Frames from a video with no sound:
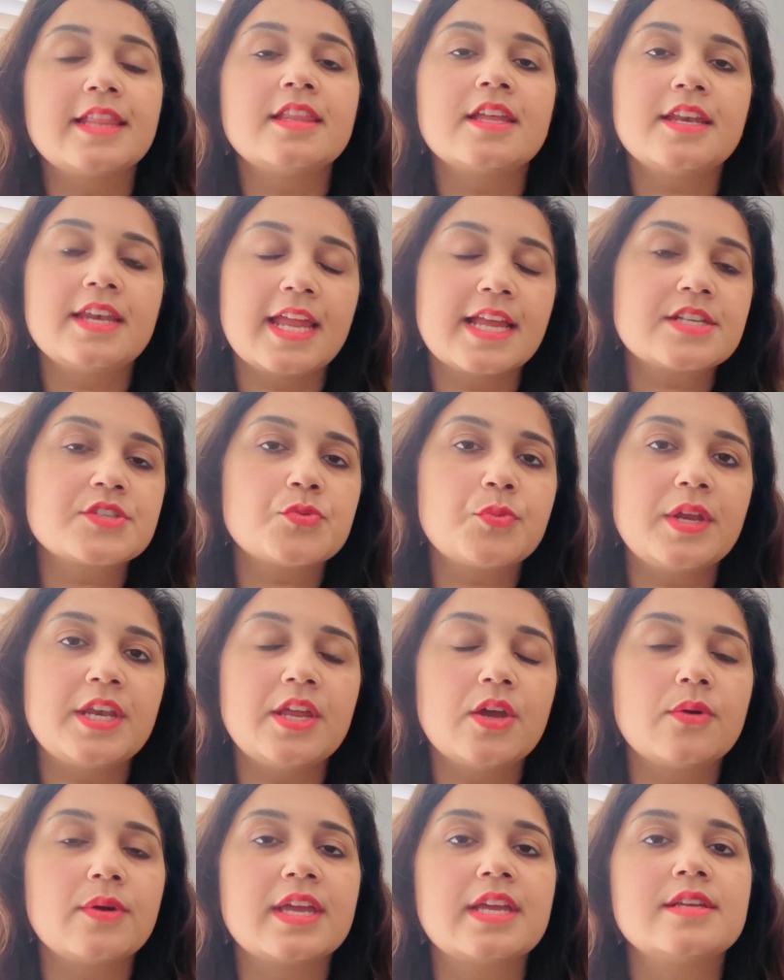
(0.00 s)
And the next
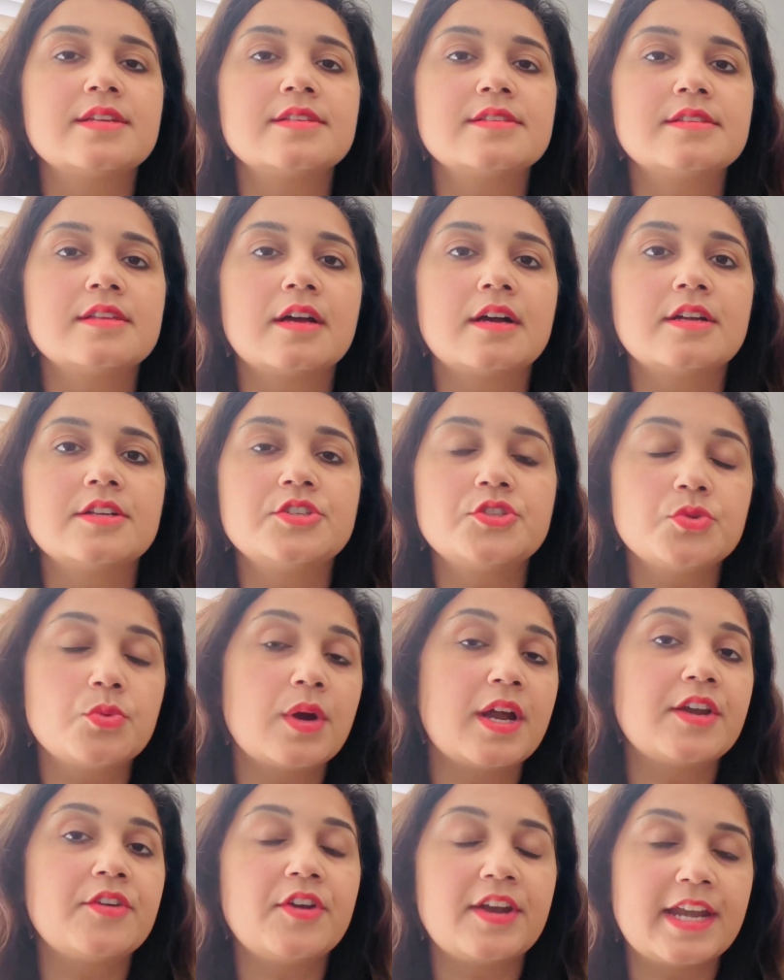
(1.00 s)
video is
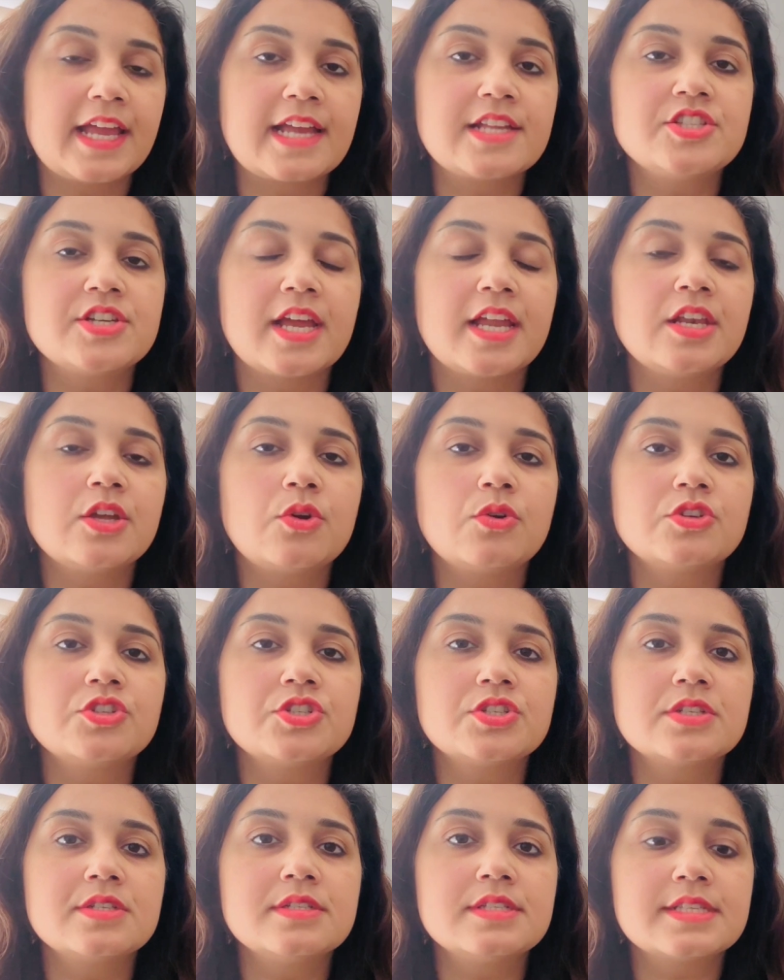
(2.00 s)
200 Agile
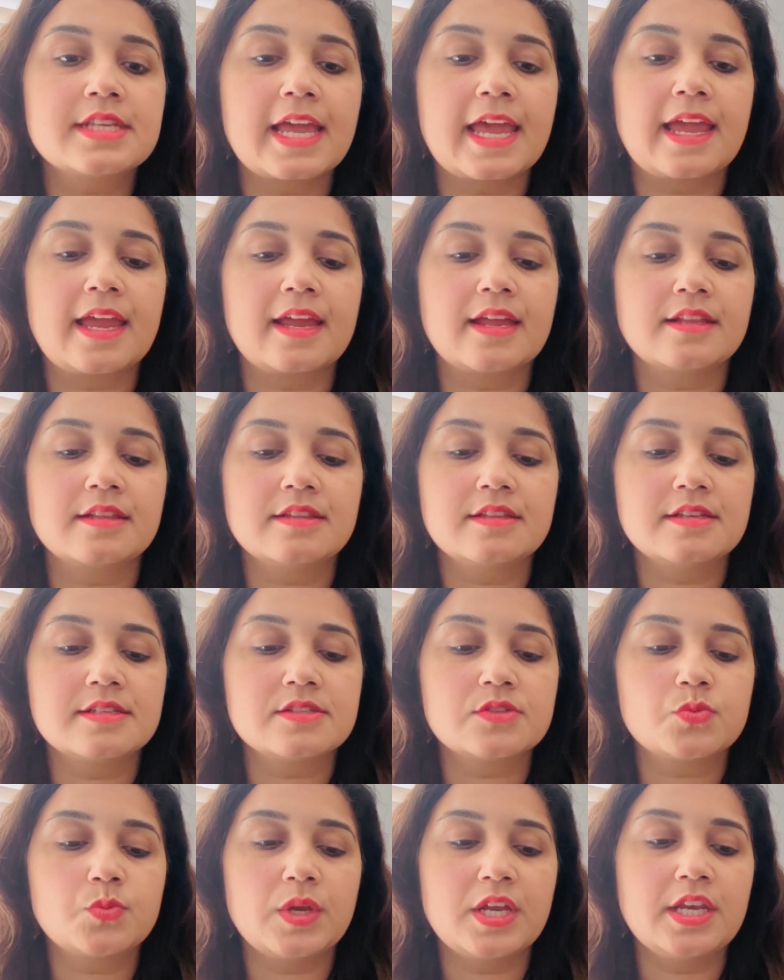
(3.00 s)
questions, and
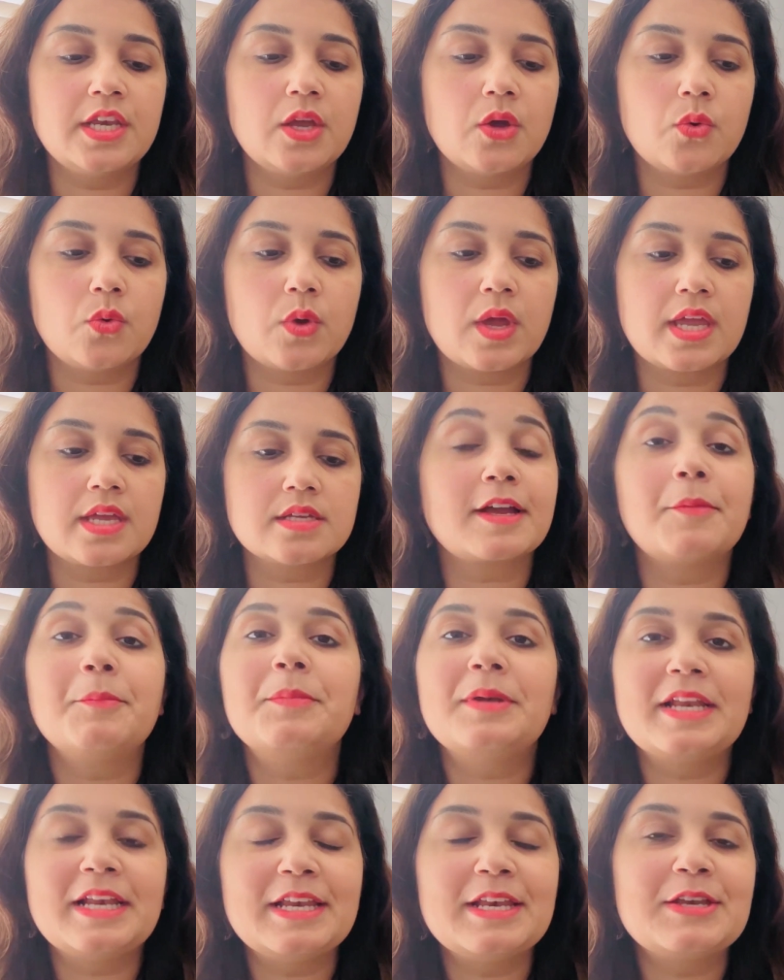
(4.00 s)
this video is
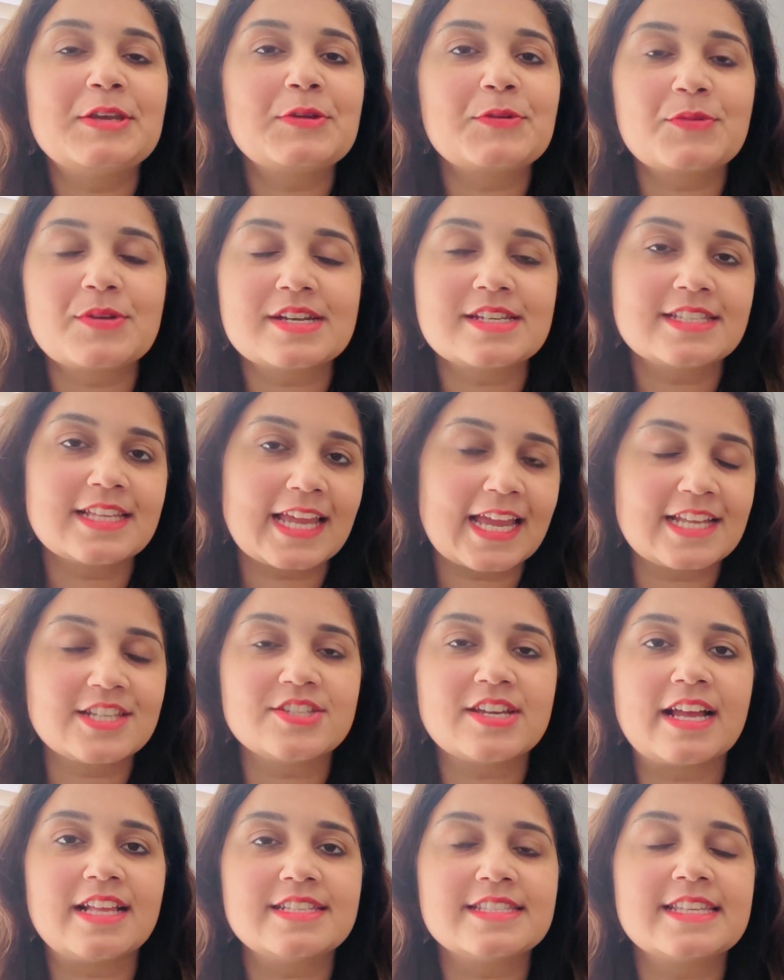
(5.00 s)
completely towards the
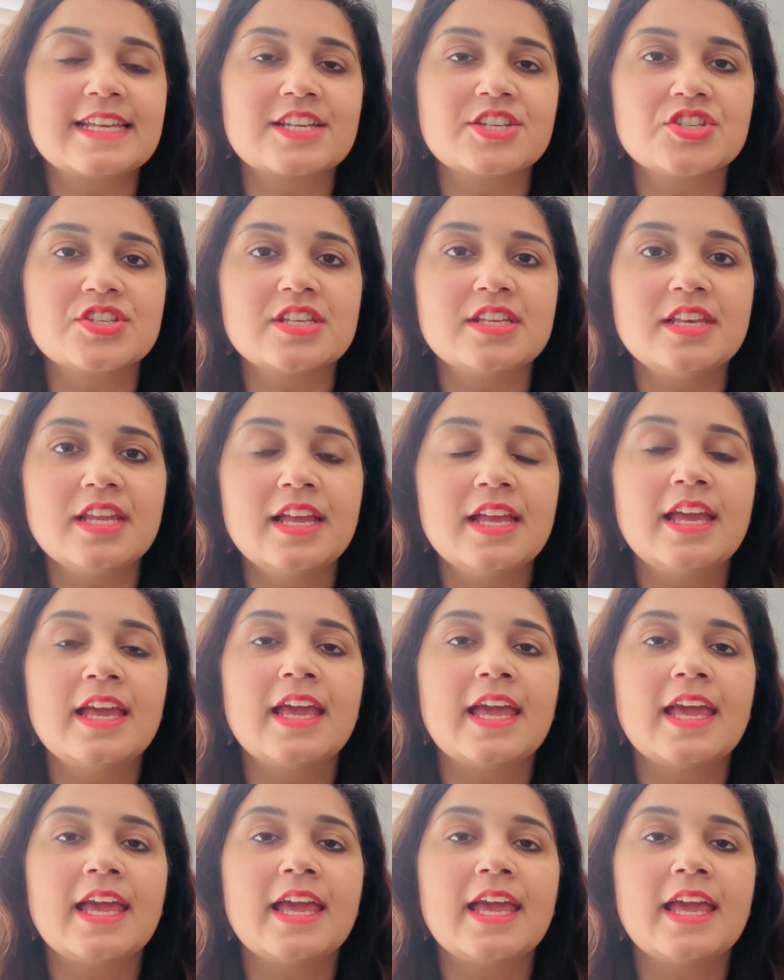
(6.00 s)
Agile section.